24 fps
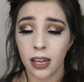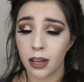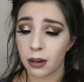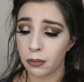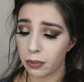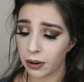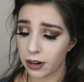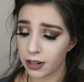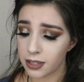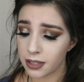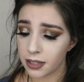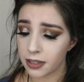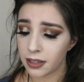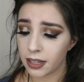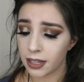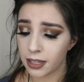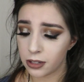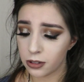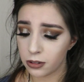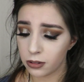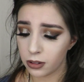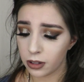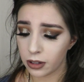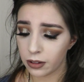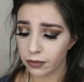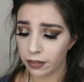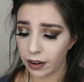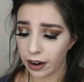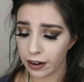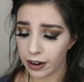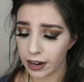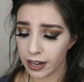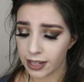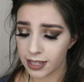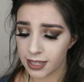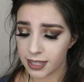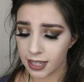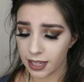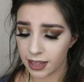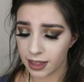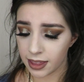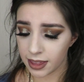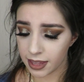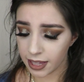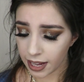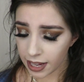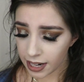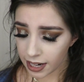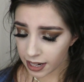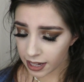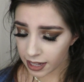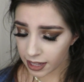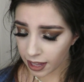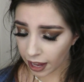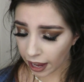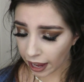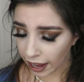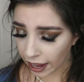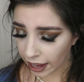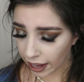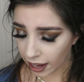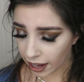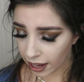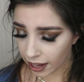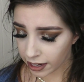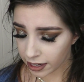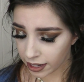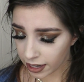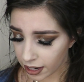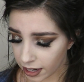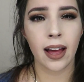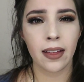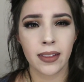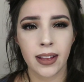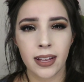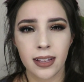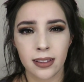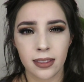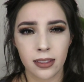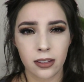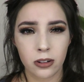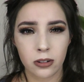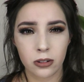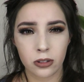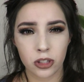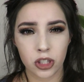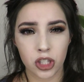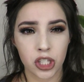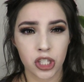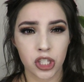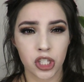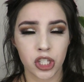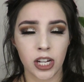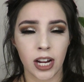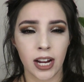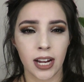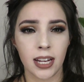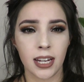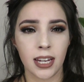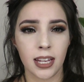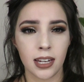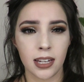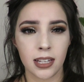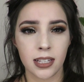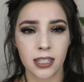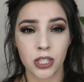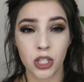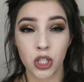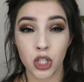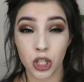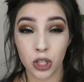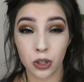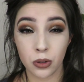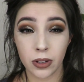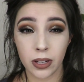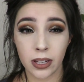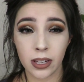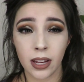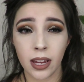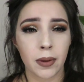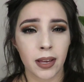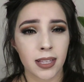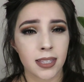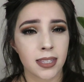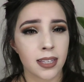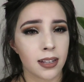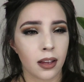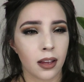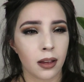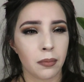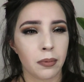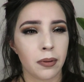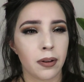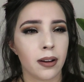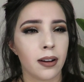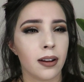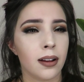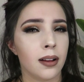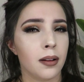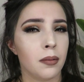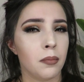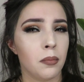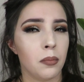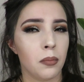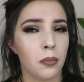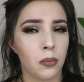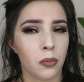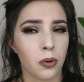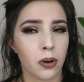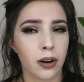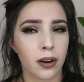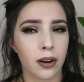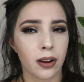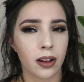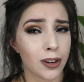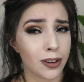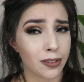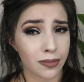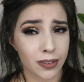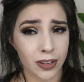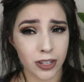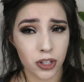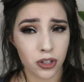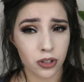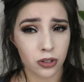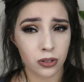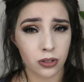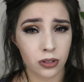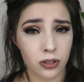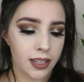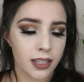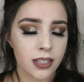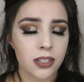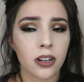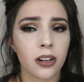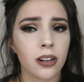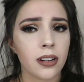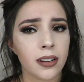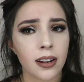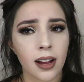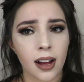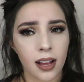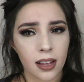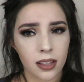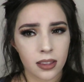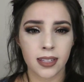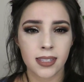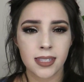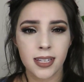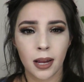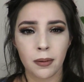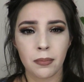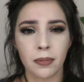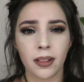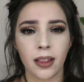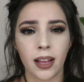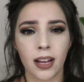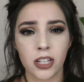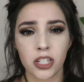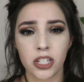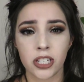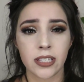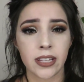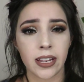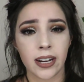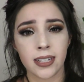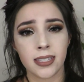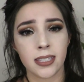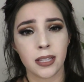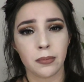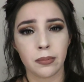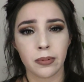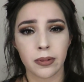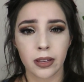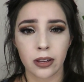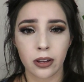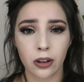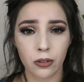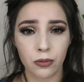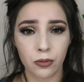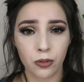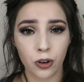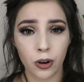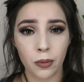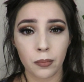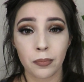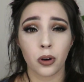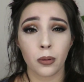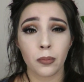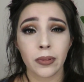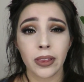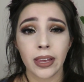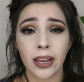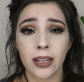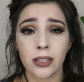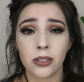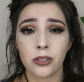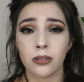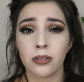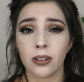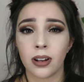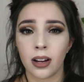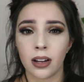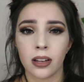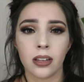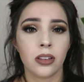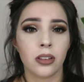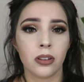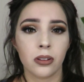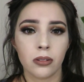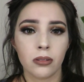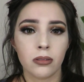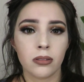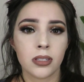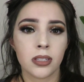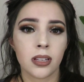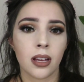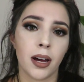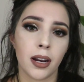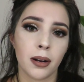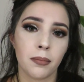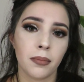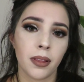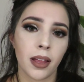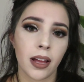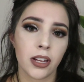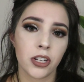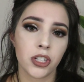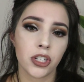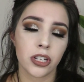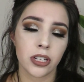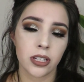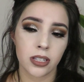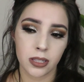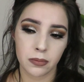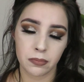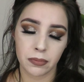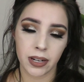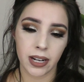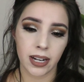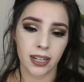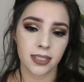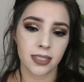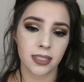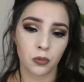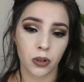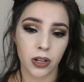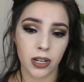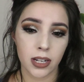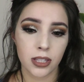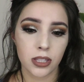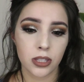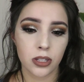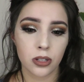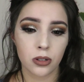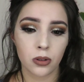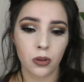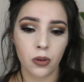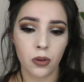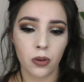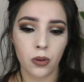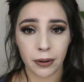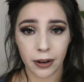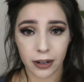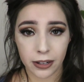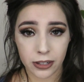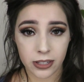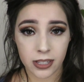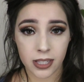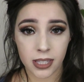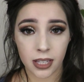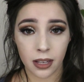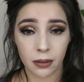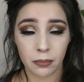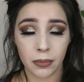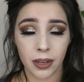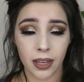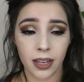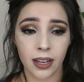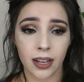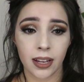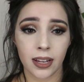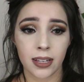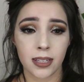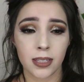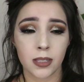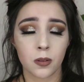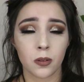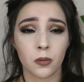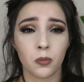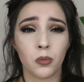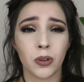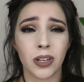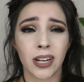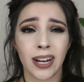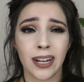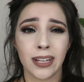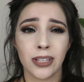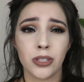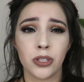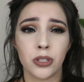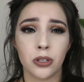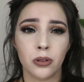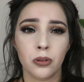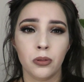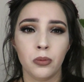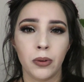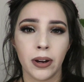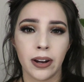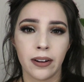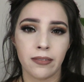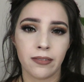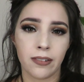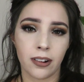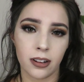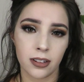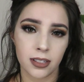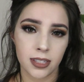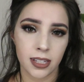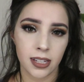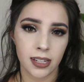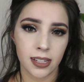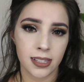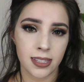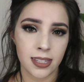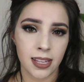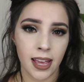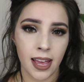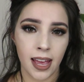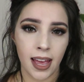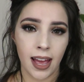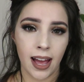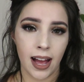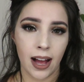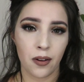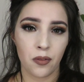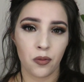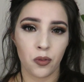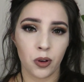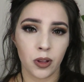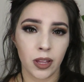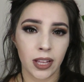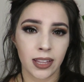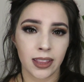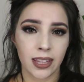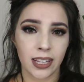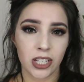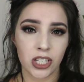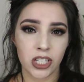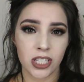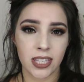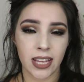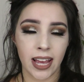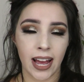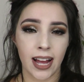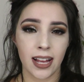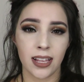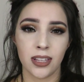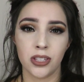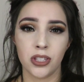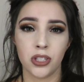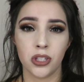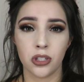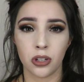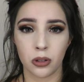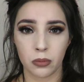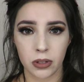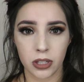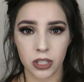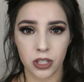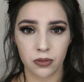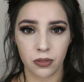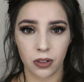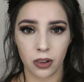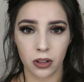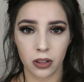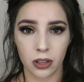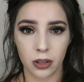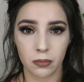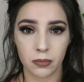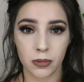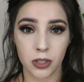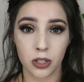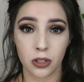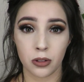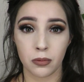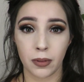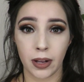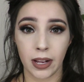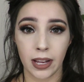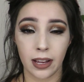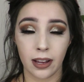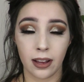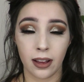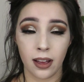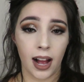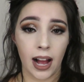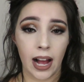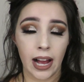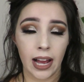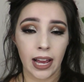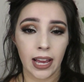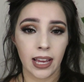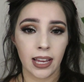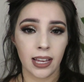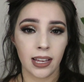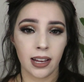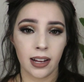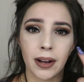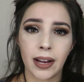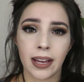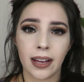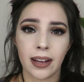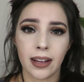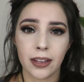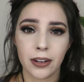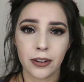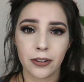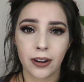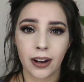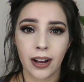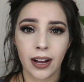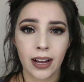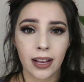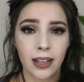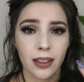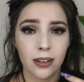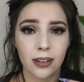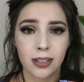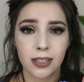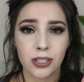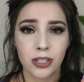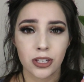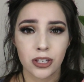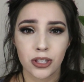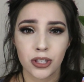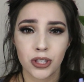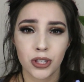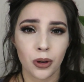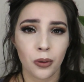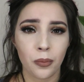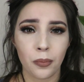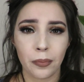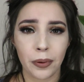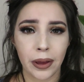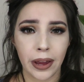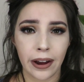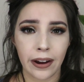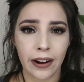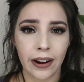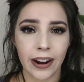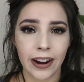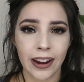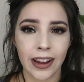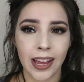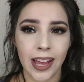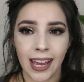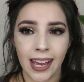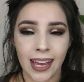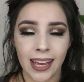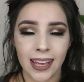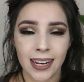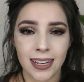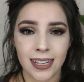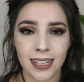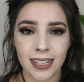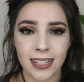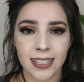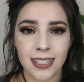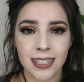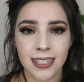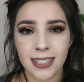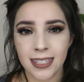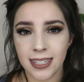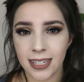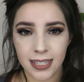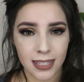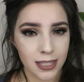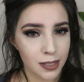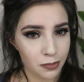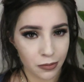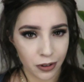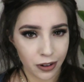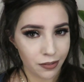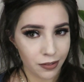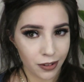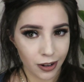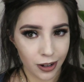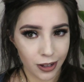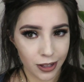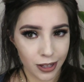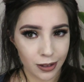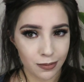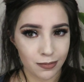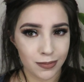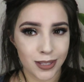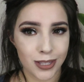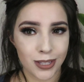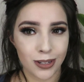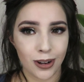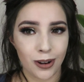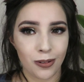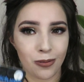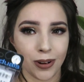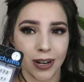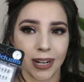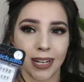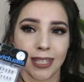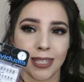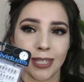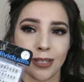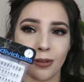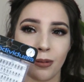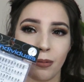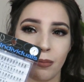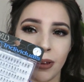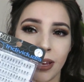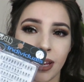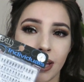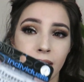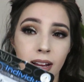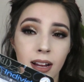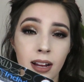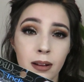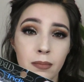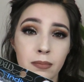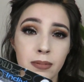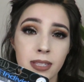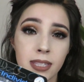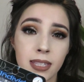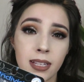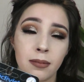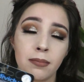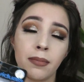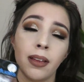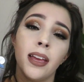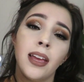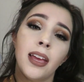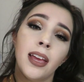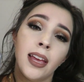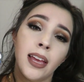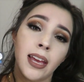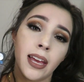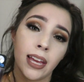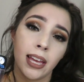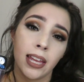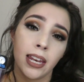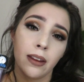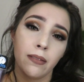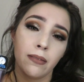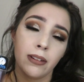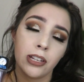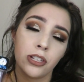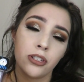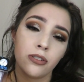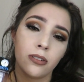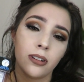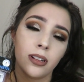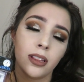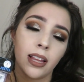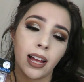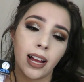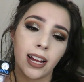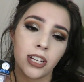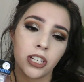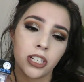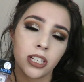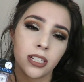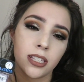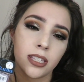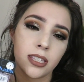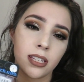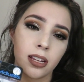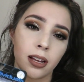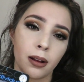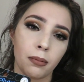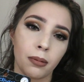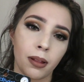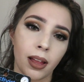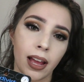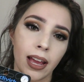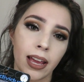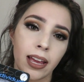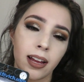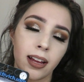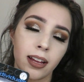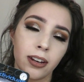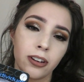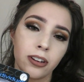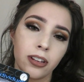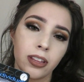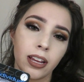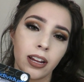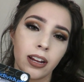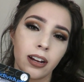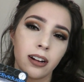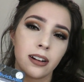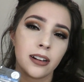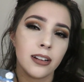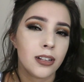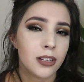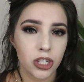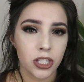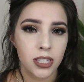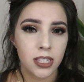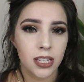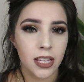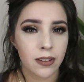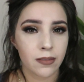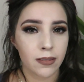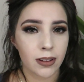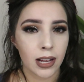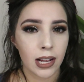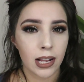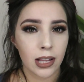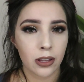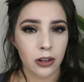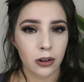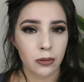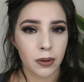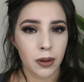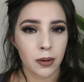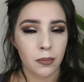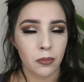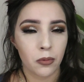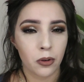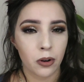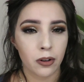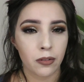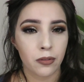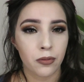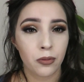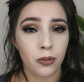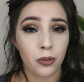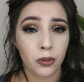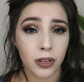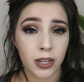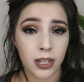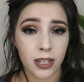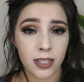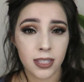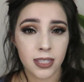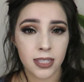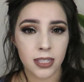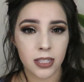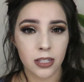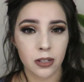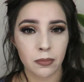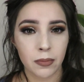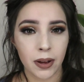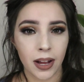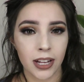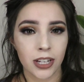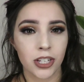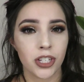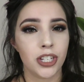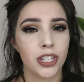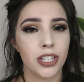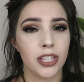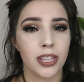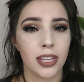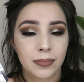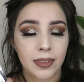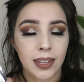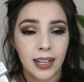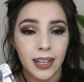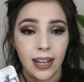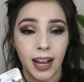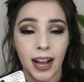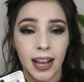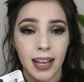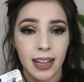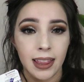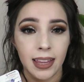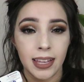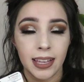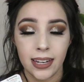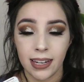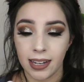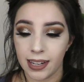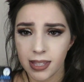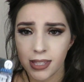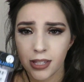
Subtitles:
In person, they do look very synthetic and have that little shininess to it. Makes it appear more artificial. These are not the type of lashes that I typically go for. Normally, I do not use bottom lashes, but I wanted to purchase them because when I do wear falsies, I feel like they just add so much volume to my eye. My under eye looks just so bare and it just needs some more volume. So I wanted to pick up some individual lashes to apply under there just to give it a little bit more fullness to match the eyelid.